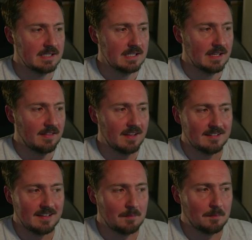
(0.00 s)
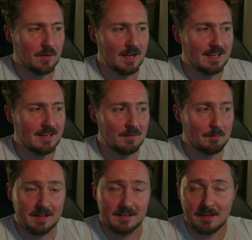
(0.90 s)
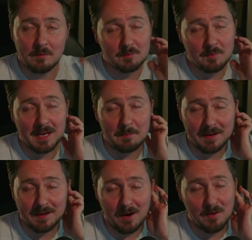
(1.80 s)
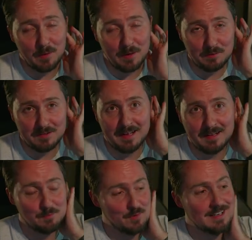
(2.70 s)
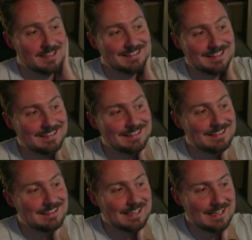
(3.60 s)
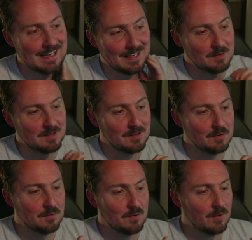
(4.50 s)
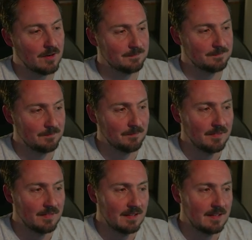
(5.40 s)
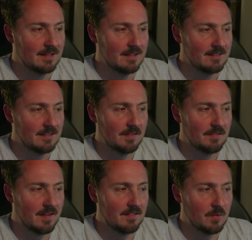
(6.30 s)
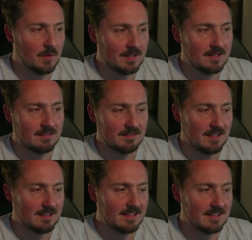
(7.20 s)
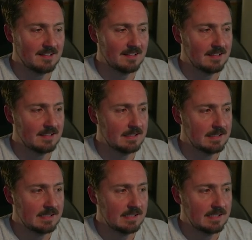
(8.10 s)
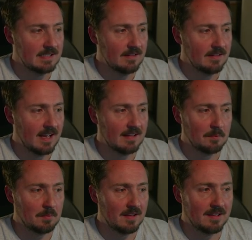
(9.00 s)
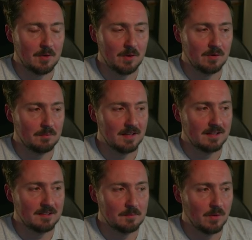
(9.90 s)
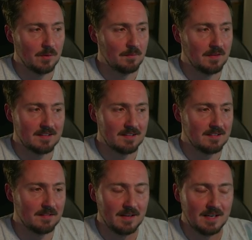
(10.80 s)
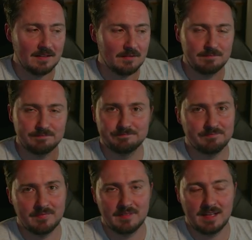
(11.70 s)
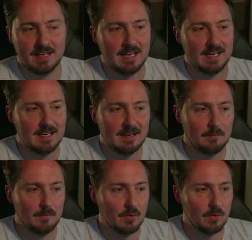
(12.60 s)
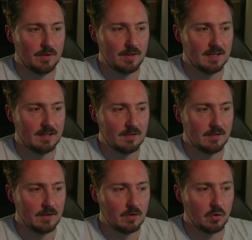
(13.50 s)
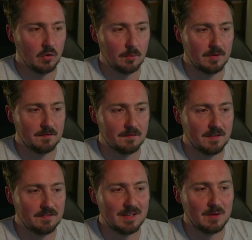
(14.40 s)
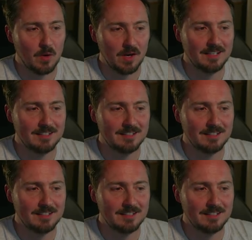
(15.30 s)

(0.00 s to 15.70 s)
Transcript: This I'd put in because I've been meant to pick it up when I was in Edinburgh and I didn't. I kicked myself for it. 75 quid. That's decent. The Islay blended malt at 65. Again, I'm not going there. The Loch Lomond at 51.